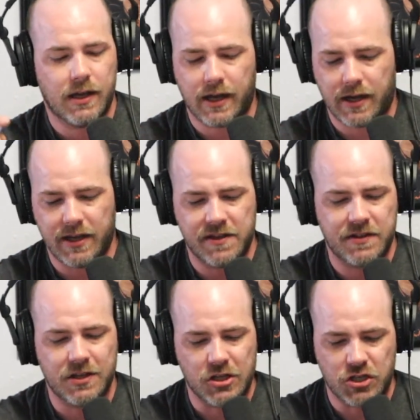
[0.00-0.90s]
Is
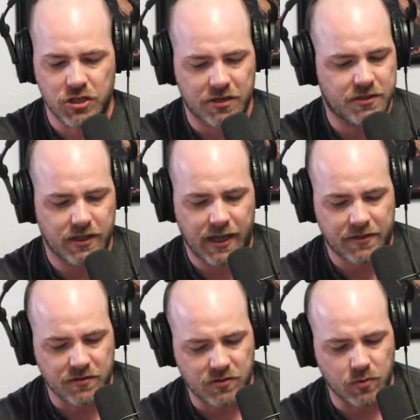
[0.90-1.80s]
it just at
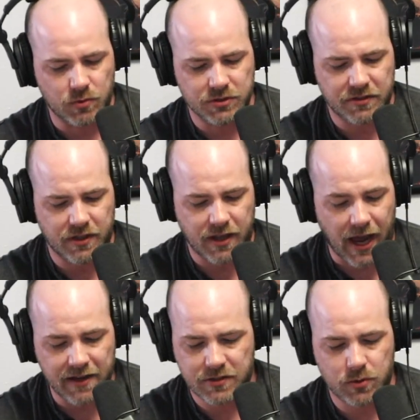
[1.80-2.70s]
the schools? Is it the
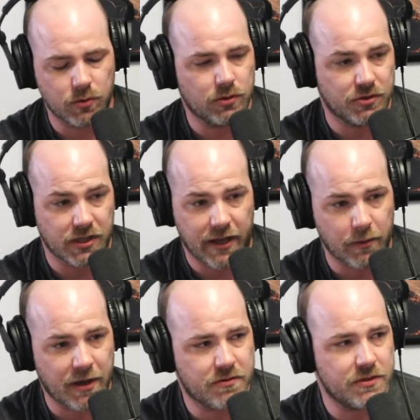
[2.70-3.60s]
high schools, the
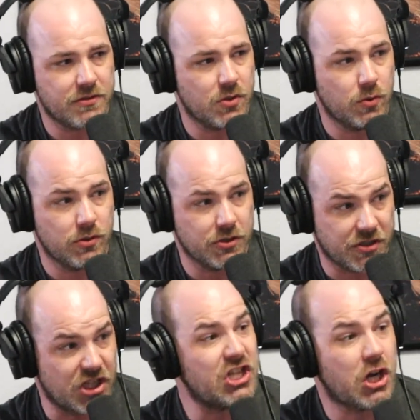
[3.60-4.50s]
elementary schools?
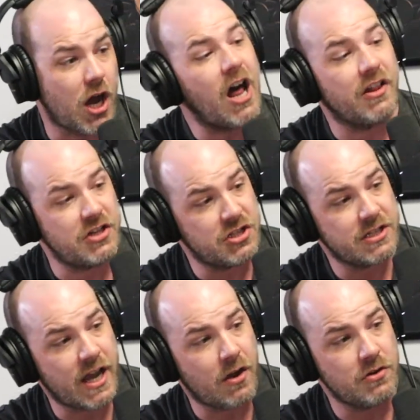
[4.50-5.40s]
Is it the college in
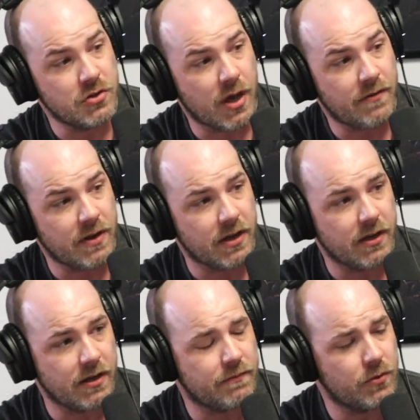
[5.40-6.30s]
town? Do you have any
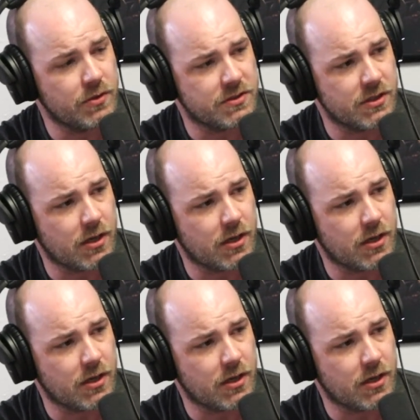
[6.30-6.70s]
influence at the